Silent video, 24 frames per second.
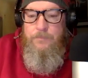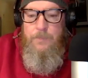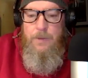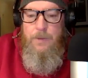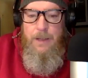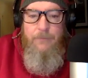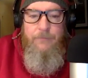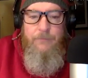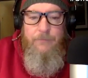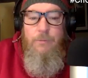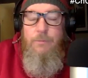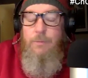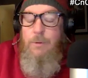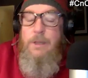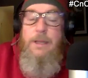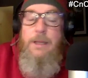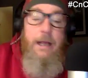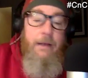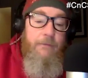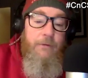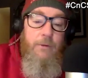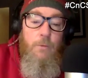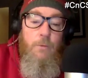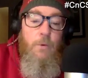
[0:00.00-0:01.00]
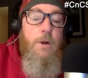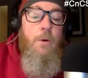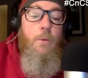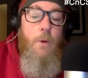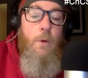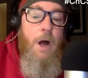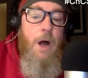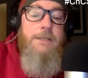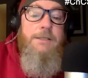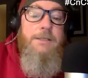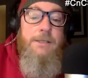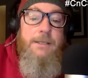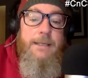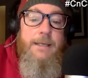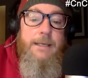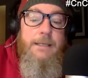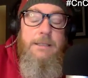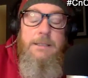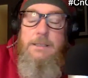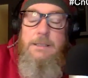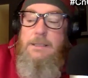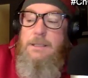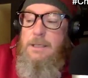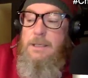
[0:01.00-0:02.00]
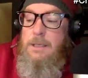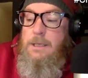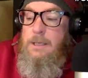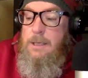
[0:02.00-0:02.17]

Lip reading: If you want to watch this,